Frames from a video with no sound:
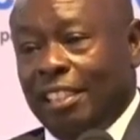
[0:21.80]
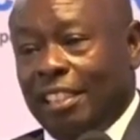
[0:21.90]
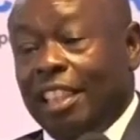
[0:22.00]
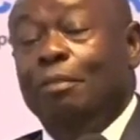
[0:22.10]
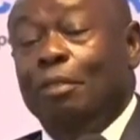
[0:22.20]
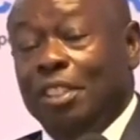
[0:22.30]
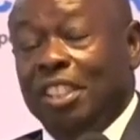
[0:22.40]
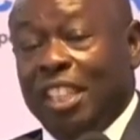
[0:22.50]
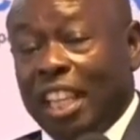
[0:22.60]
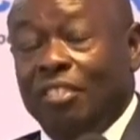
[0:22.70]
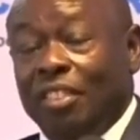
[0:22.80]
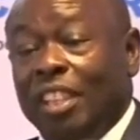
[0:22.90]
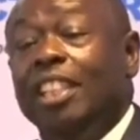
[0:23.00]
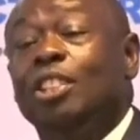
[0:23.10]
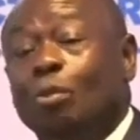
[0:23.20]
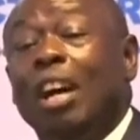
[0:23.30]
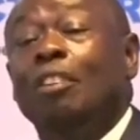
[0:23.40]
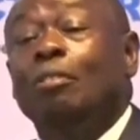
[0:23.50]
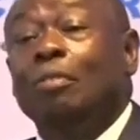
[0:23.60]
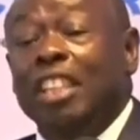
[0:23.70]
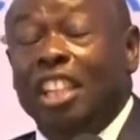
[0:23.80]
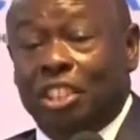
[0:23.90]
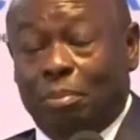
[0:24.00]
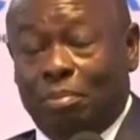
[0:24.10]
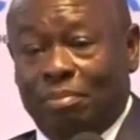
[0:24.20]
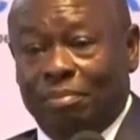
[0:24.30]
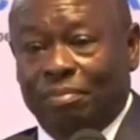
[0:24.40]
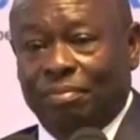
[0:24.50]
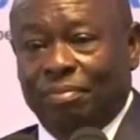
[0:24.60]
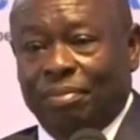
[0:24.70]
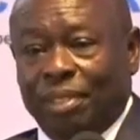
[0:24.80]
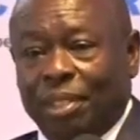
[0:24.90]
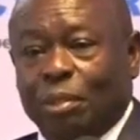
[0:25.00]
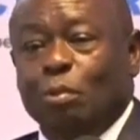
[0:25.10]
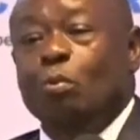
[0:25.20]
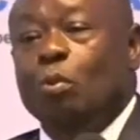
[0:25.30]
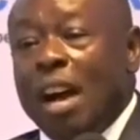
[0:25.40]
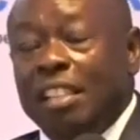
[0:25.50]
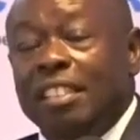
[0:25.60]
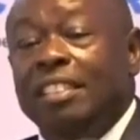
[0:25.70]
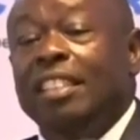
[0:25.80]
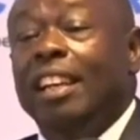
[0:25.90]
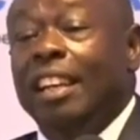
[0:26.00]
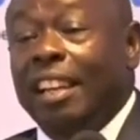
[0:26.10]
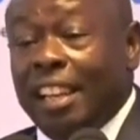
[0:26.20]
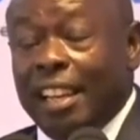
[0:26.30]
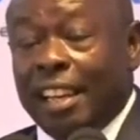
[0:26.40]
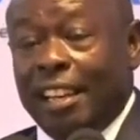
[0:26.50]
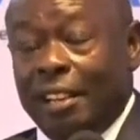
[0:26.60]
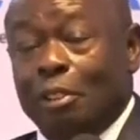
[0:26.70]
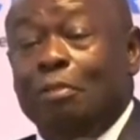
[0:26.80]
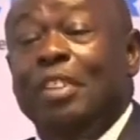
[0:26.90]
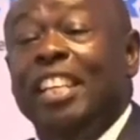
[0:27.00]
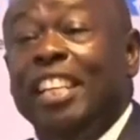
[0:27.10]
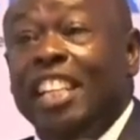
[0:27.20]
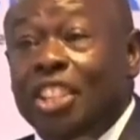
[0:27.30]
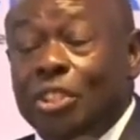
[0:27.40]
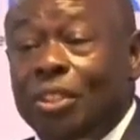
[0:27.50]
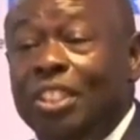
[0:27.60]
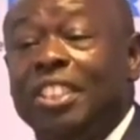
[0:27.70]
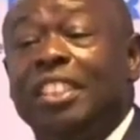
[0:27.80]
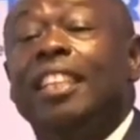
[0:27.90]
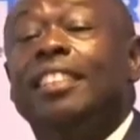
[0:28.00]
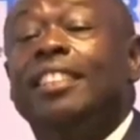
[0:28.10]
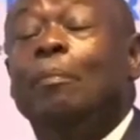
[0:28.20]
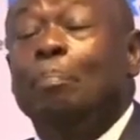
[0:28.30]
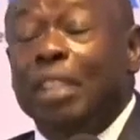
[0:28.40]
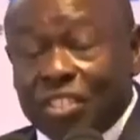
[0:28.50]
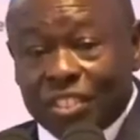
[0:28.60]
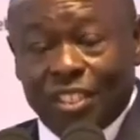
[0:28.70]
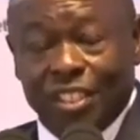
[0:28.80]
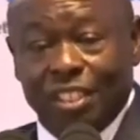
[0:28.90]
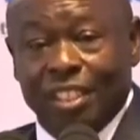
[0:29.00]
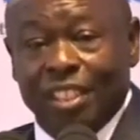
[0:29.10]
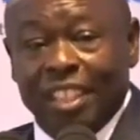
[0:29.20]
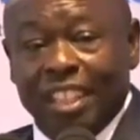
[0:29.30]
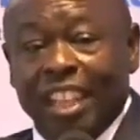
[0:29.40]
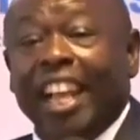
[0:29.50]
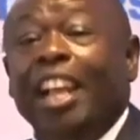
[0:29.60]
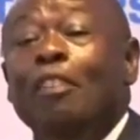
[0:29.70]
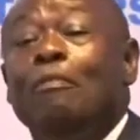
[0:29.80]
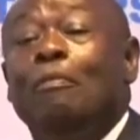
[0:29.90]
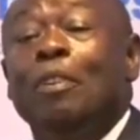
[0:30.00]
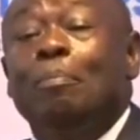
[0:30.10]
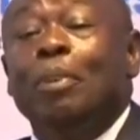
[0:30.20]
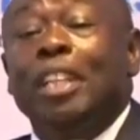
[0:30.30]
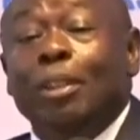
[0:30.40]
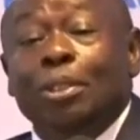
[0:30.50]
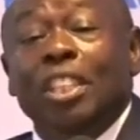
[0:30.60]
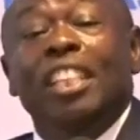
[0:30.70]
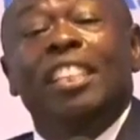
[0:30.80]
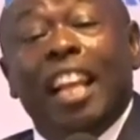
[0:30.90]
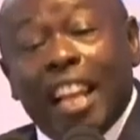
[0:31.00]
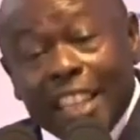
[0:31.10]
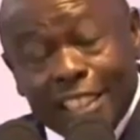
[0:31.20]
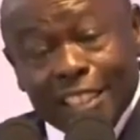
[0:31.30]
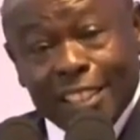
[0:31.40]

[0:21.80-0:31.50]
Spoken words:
and for this country is one of leadership. Once the leader of the nation sets the pace, everybody else is aligned.